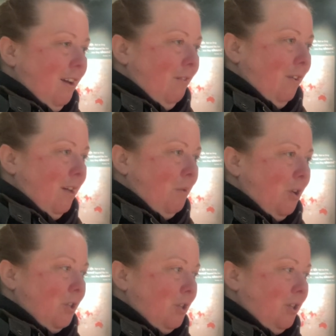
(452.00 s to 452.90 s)
very
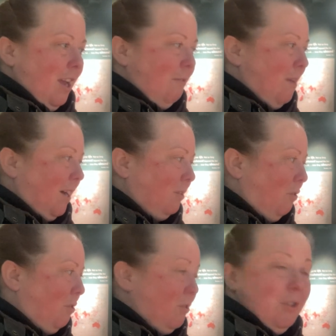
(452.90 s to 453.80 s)
much gave
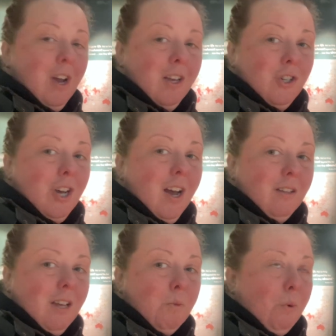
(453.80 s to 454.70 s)
Mackintosh his
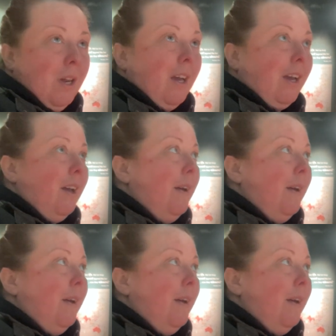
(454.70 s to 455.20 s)
chance, his break